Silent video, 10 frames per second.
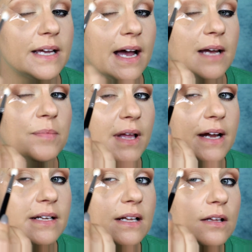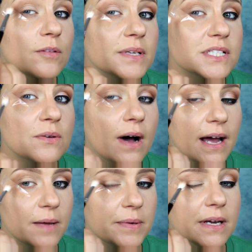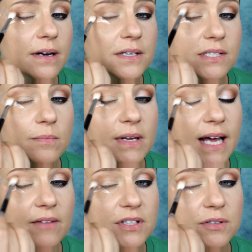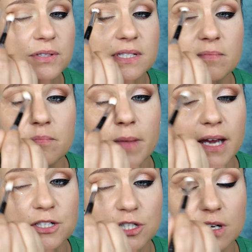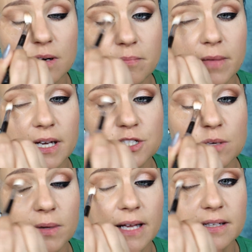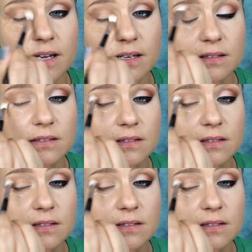Like I applied it a little bit too high up here so I'm going to have to do some major, major blending.